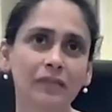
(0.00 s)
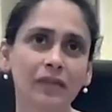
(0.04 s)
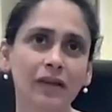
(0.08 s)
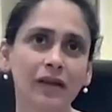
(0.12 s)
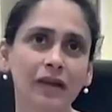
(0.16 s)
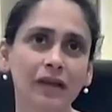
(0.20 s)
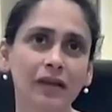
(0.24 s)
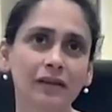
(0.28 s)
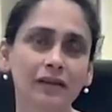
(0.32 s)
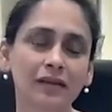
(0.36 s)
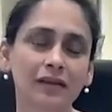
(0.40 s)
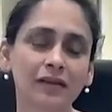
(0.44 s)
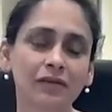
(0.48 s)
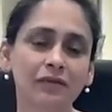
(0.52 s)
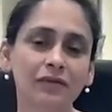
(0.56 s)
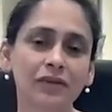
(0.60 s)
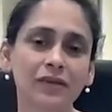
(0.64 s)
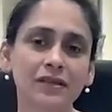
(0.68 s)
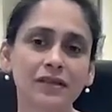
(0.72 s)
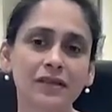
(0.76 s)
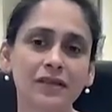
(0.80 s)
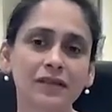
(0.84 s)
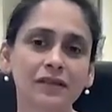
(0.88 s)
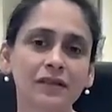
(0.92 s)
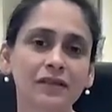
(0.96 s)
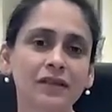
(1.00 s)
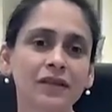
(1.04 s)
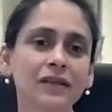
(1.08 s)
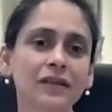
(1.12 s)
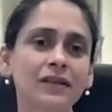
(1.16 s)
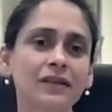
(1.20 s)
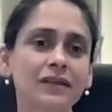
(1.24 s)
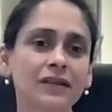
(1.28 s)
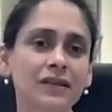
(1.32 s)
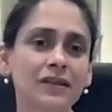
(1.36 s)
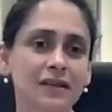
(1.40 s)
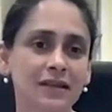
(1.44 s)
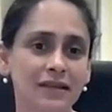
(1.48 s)
the
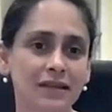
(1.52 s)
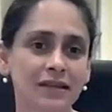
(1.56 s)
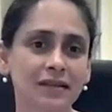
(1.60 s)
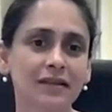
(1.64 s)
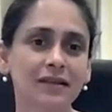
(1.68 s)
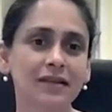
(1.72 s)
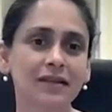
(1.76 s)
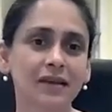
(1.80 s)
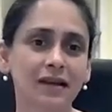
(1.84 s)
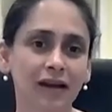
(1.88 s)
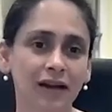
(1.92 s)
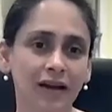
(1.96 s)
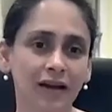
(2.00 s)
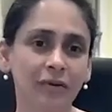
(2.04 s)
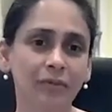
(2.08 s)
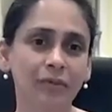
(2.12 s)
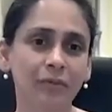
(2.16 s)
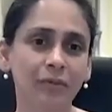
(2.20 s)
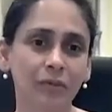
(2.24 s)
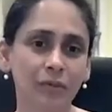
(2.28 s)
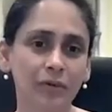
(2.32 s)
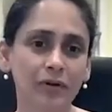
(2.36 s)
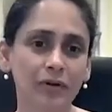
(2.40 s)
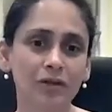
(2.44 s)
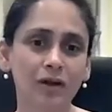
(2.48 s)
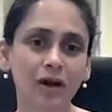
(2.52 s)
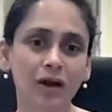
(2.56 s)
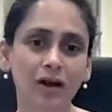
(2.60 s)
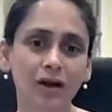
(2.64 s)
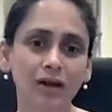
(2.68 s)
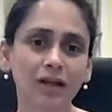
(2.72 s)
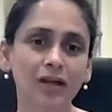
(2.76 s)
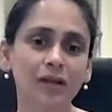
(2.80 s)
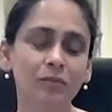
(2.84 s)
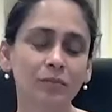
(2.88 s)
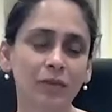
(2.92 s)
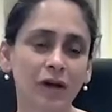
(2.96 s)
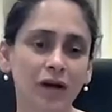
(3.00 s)
resilience what we're
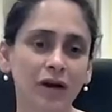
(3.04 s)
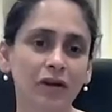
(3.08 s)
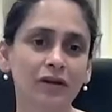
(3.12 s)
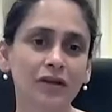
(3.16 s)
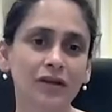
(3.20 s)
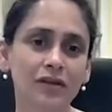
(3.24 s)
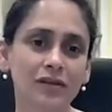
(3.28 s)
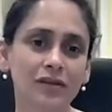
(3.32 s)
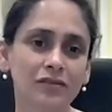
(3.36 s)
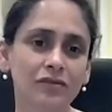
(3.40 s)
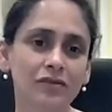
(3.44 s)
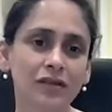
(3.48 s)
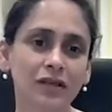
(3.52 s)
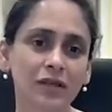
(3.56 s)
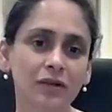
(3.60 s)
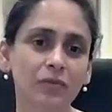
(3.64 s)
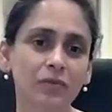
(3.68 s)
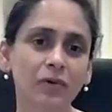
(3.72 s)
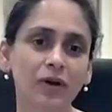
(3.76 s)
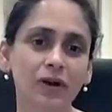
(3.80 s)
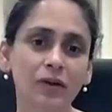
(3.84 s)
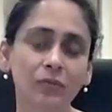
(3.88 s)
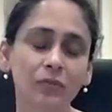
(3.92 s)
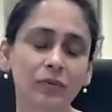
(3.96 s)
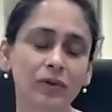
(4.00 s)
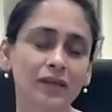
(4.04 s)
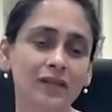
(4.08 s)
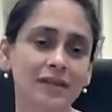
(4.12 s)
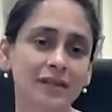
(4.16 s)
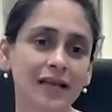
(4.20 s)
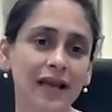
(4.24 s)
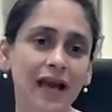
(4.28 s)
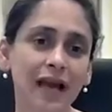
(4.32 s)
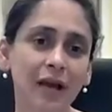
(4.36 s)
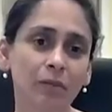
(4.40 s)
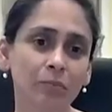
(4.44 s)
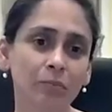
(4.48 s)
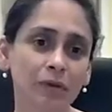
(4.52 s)
talking about is really what we
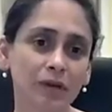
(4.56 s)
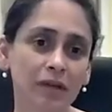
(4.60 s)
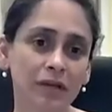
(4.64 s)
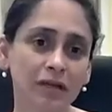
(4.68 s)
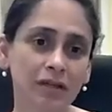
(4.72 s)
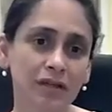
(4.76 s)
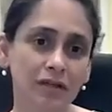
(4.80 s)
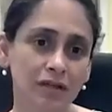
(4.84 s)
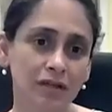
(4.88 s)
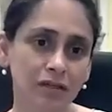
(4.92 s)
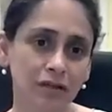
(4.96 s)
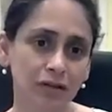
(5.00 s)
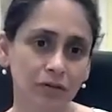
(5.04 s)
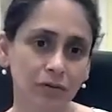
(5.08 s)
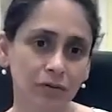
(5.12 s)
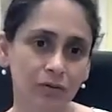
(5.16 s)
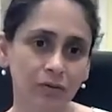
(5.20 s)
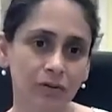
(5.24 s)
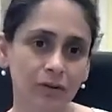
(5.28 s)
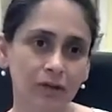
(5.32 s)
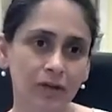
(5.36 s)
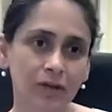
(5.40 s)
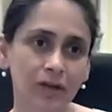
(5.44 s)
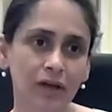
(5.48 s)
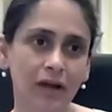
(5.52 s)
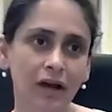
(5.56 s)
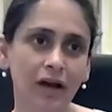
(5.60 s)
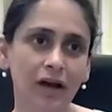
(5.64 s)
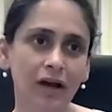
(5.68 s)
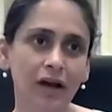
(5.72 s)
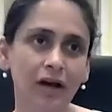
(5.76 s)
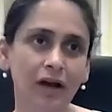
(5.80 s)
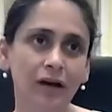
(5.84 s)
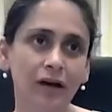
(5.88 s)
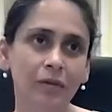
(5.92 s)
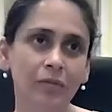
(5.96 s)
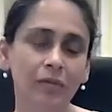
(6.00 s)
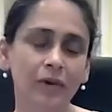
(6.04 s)
tap into.
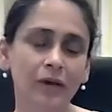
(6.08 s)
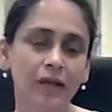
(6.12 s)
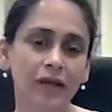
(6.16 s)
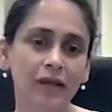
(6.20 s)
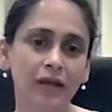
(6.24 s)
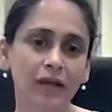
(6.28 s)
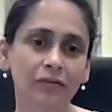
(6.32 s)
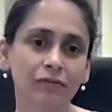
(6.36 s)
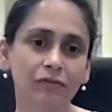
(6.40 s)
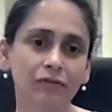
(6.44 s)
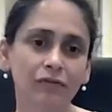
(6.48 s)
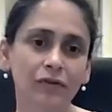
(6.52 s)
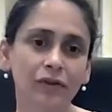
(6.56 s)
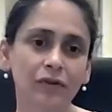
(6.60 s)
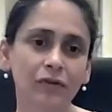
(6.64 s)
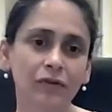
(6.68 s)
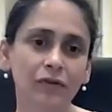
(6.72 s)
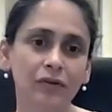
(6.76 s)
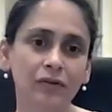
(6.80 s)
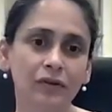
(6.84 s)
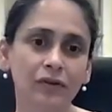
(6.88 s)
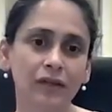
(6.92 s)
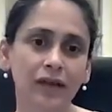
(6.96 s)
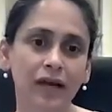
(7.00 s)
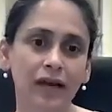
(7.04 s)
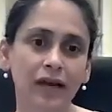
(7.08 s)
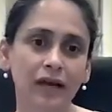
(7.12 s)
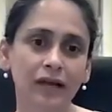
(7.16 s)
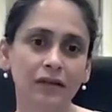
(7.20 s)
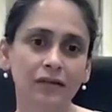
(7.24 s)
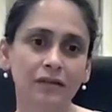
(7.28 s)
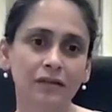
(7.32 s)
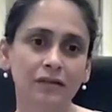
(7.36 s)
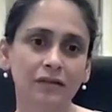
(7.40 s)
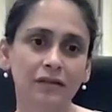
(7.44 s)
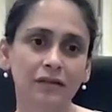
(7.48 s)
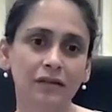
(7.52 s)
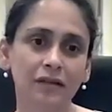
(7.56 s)
And I feel that
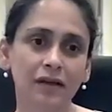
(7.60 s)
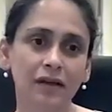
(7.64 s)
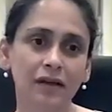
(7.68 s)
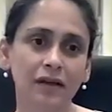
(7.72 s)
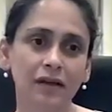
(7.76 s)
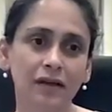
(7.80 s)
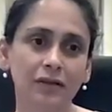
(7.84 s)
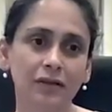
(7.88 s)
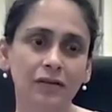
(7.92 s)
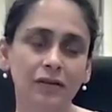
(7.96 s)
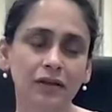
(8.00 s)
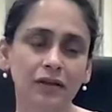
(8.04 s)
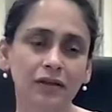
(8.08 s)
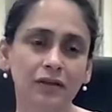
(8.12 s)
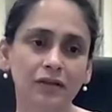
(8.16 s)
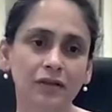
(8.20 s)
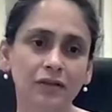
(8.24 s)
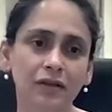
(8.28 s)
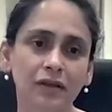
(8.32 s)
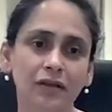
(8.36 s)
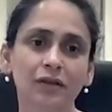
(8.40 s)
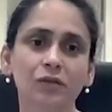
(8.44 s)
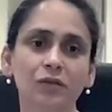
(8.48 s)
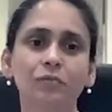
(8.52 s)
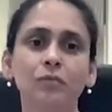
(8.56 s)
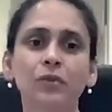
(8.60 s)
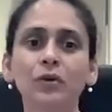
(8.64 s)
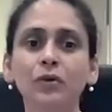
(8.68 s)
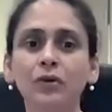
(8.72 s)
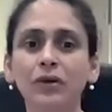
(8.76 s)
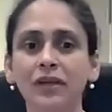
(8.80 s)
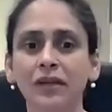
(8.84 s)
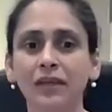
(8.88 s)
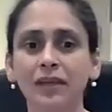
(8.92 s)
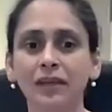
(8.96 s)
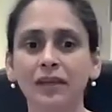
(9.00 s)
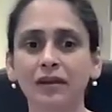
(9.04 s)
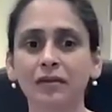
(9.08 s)
the
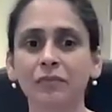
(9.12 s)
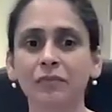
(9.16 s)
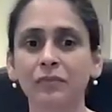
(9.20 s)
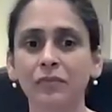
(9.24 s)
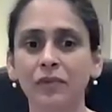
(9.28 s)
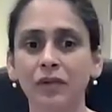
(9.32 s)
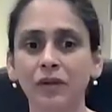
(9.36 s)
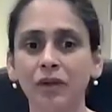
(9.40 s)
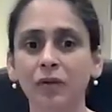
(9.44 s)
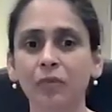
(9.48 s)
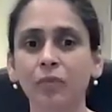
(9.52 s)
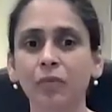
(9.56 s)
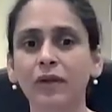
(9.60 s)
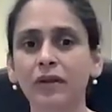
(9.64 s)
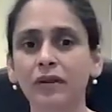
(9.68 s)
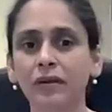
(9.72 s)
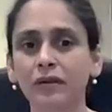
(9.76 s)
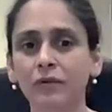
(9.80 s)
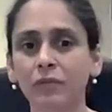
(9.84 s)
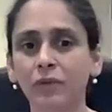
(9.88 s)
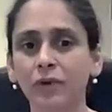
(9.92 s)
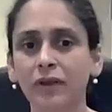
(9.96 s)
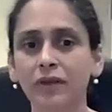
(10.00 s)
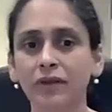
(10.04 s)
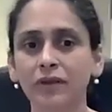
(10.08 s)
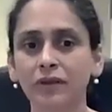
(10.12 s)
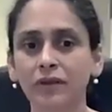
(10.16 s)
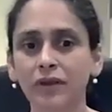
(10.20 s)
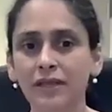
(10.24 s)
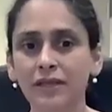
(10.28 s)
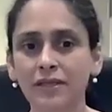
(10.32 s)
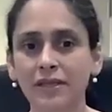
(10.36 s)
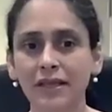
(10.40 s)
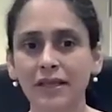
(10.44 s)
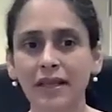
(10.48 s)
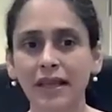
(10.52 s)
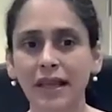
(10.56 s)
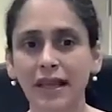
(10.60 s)
community, when there
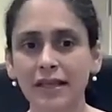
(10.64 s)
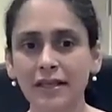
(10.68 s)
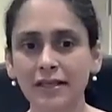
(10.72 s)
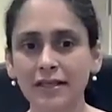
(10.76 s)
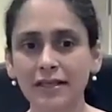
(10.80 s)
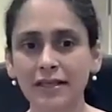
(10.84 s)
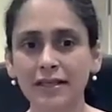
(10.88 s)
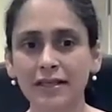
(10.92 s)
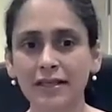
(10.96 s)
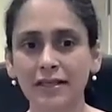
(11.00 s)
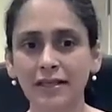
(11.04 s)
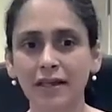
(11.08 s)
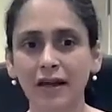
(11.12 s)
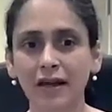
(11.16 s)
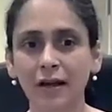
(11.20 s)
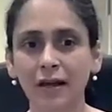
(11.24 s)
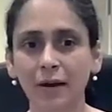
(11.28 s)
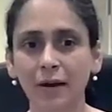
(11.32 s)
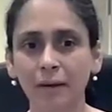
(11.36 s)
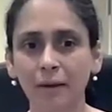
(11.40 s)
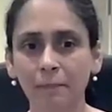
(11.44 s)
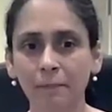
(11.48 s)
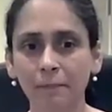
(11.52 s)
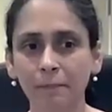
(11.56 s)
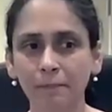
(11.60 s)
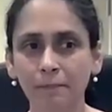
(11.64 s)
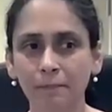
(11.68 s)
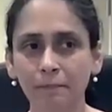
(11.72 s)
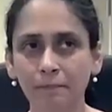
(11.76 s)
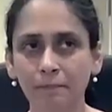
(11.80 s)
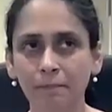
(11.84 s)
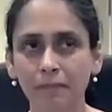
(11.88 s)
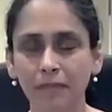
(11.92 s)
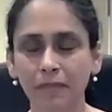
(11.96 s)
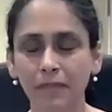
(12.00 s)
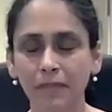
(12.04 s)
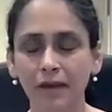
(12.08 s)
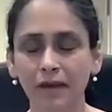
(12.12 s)
is less
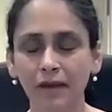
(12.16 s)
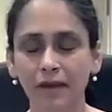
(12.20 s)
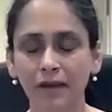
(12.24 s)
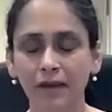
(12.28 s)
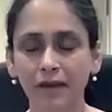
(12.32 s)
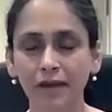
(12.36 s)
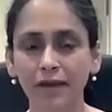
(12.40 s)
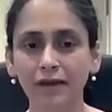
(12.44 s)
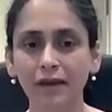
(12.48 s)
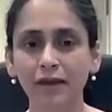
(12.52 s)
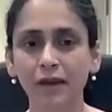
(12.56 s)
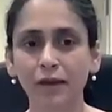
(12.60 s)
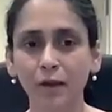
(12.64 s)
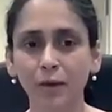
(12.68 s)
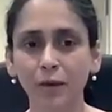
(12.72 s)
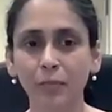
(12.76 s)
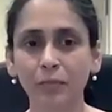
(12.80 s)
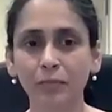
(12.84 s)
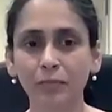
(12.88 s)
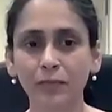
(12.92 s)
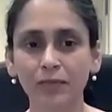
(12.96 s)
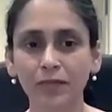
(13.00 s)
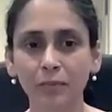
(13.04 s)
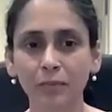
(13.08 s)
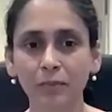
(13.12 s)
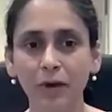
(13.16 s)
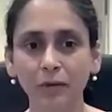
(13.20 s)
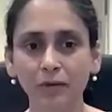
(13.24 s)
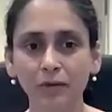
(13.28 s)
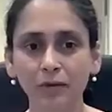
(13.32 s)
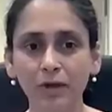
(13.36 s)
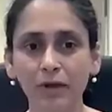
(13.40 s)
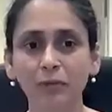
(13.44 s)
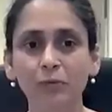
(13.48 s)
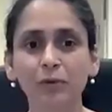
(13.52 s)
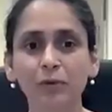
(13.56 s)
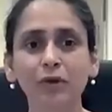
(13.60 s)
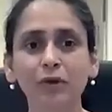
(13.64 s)
income, somehow the
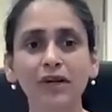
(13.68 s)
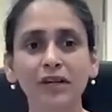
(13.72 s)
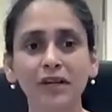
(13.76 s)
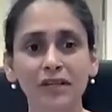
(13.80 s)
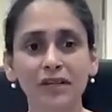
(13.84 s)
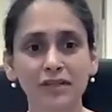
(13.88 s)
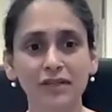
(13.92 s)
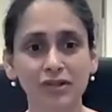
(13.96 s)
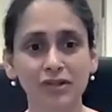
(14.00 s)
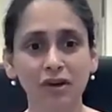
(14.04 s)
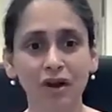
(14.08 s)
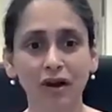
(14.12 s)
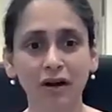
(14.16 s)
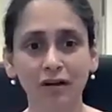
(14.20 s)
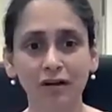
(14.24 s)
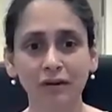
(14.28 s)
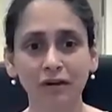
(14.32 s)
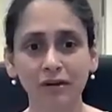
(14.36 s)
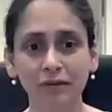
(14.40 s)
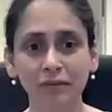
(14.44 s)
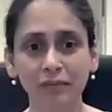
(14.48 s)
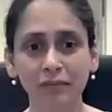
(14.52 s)
community is stronger.